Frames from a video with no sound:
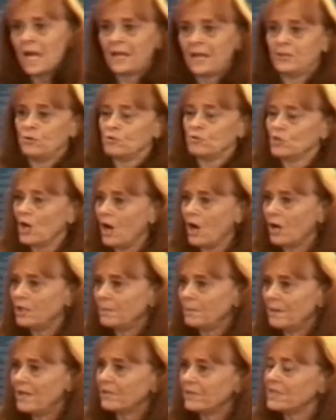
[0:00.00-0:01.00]
and you talk
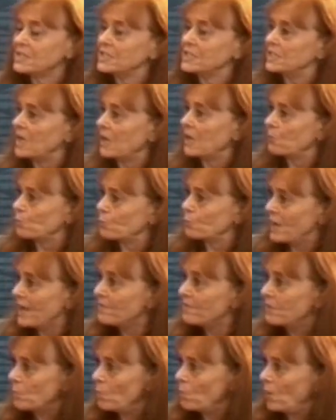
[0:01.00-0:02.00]
about things, and I
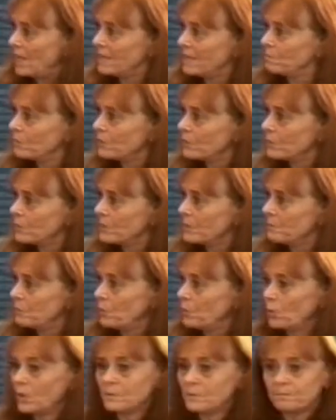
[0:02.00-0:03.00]
read the Weinberg
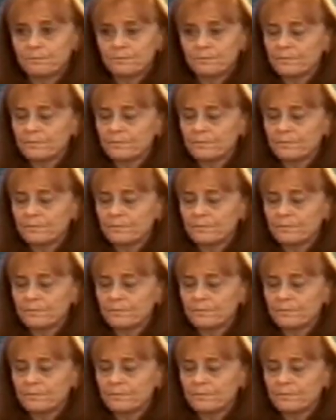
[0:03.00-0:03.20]
Report.